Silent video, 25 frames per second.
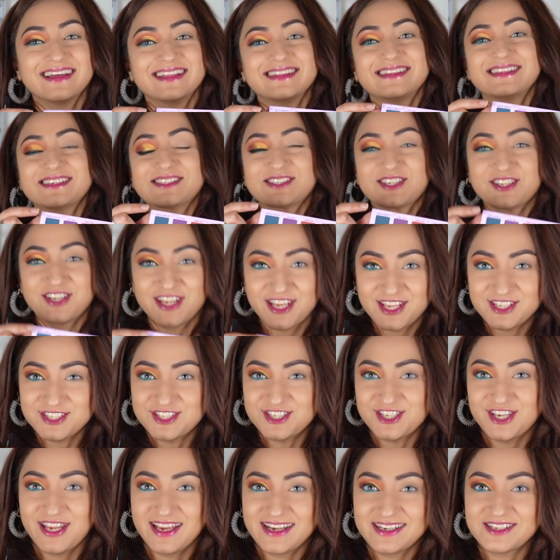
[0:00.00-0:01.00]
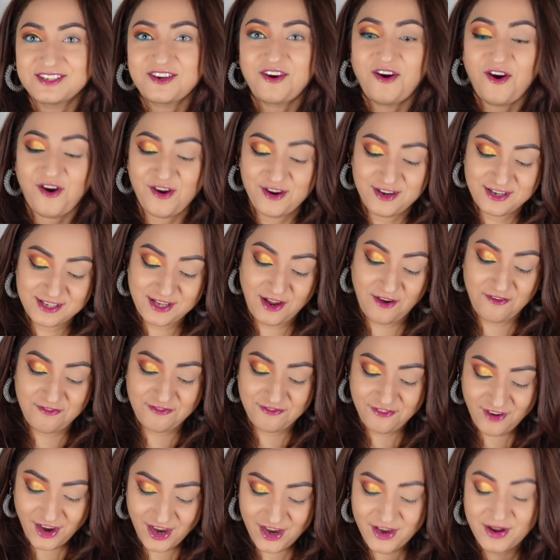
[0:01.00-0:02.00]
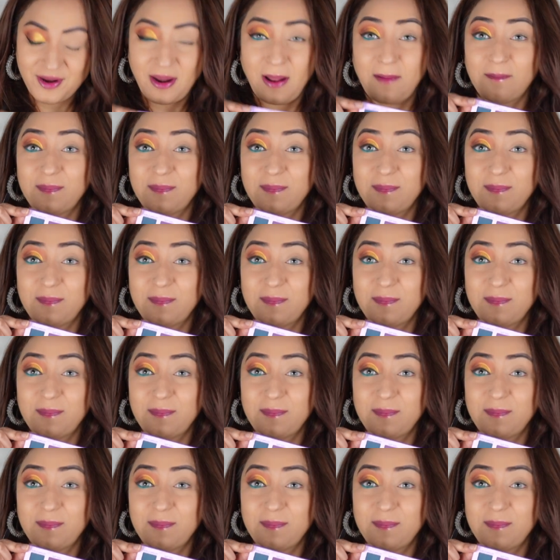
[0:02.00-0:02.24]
This green shade called Fur